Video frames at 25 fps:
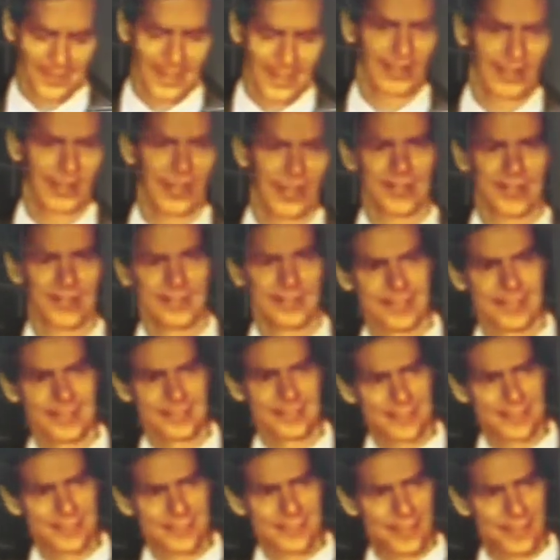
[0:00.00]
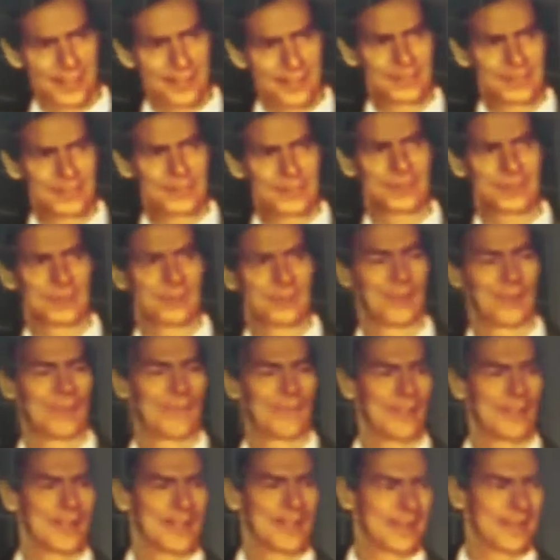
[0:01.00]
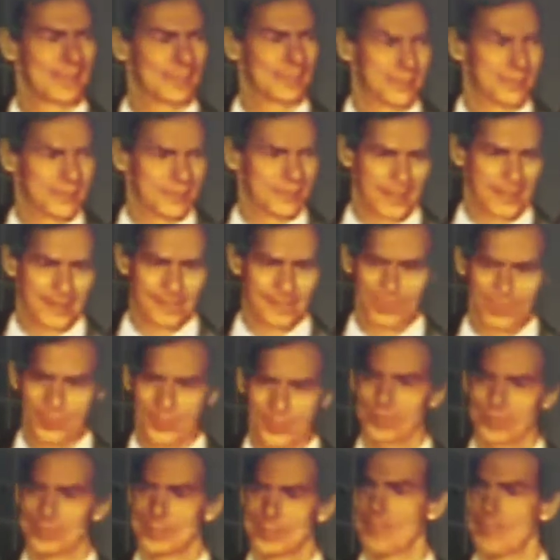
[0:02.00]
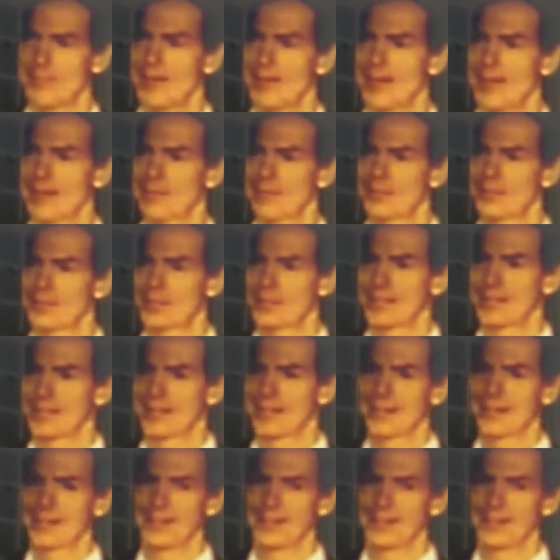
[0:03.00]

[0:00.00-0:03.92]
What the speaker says: Now, a lot of things in the health food store are fine, but they're putting some items in